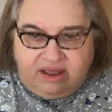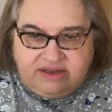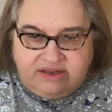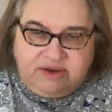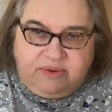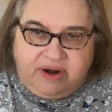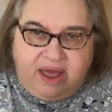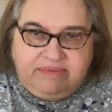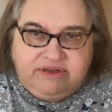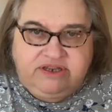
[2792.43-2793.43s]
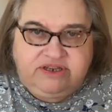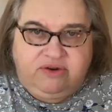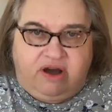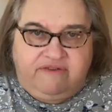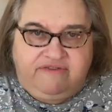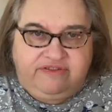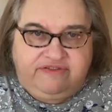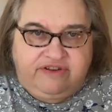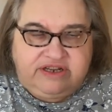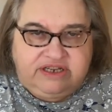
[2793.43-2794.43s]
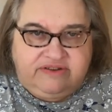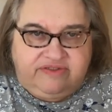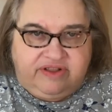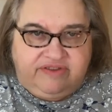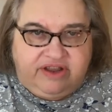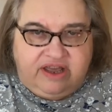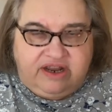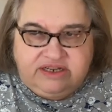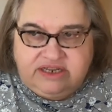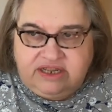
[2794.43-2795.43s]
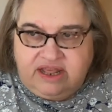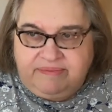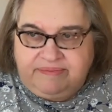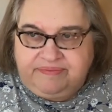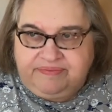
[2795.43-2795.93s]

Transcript: See what happens as you offer the phrases of loving kindness to them.